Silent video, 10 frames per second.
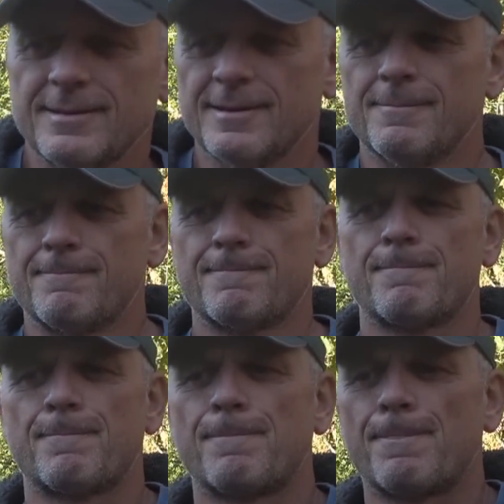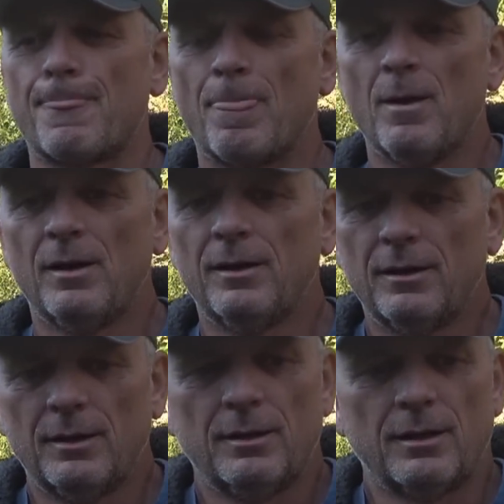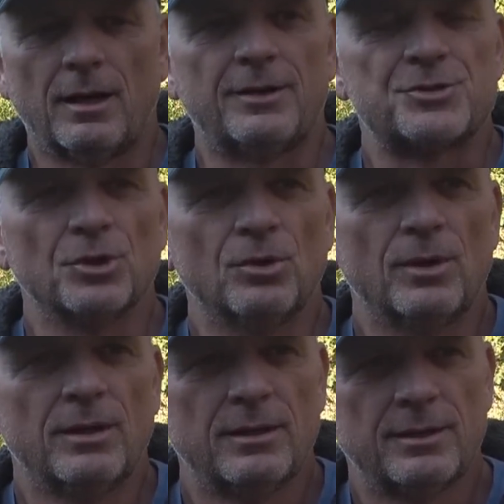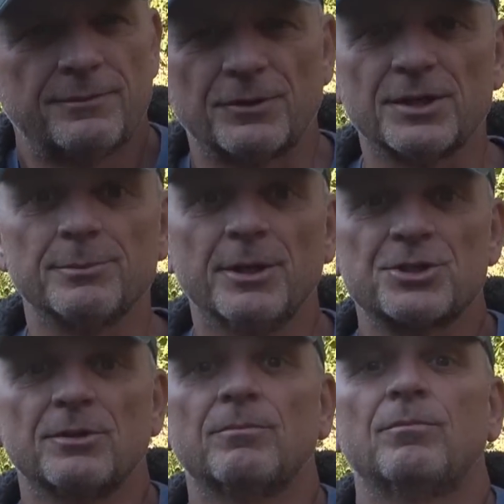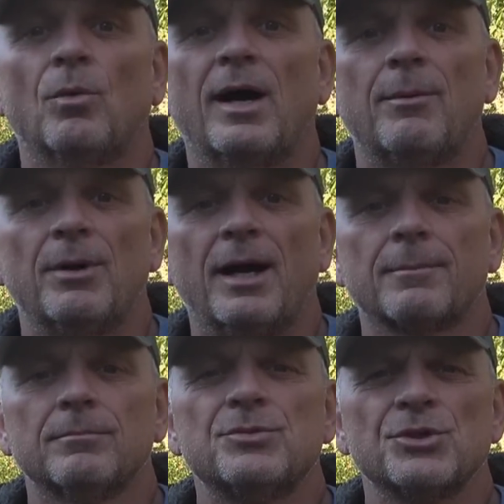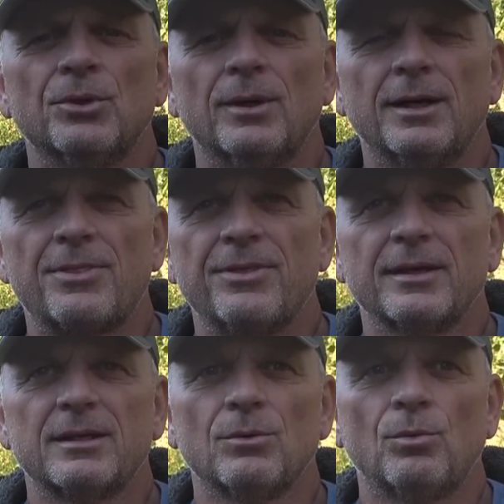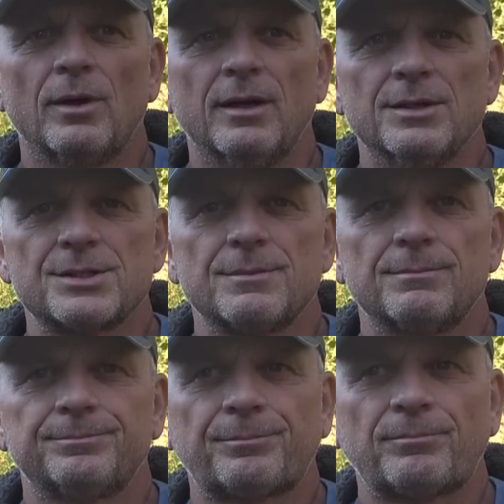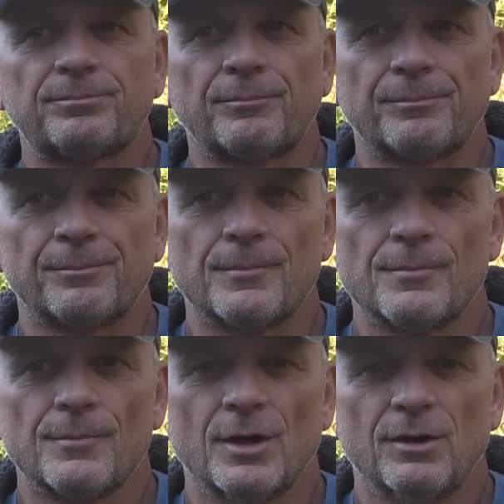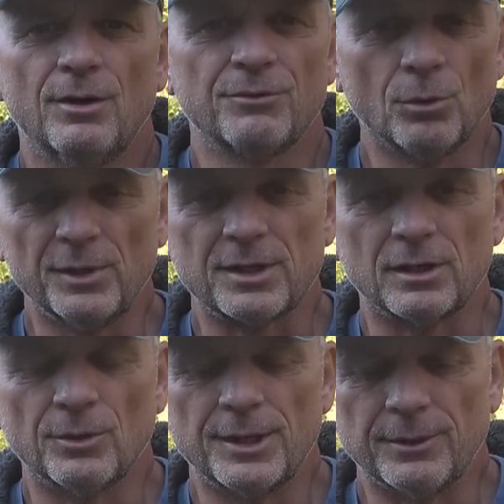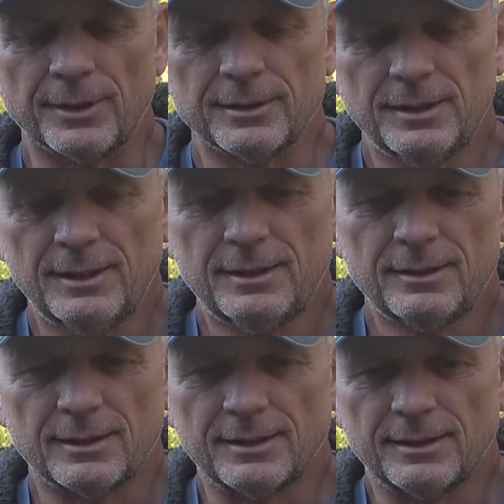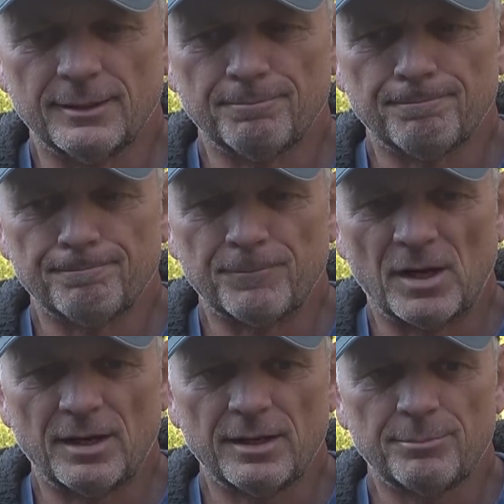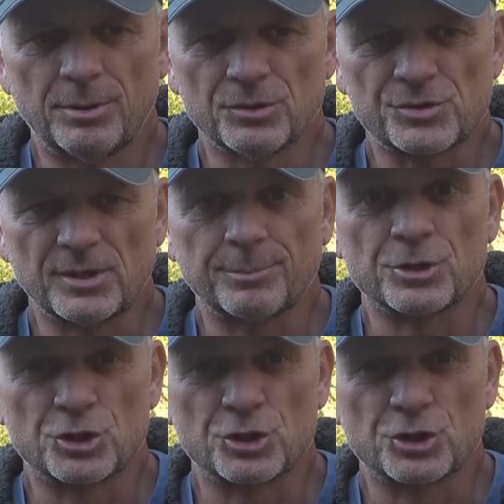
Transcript: uh, all right, so forgot to mention a while back. So I think it was over a week ago anyway. Um, I posted up a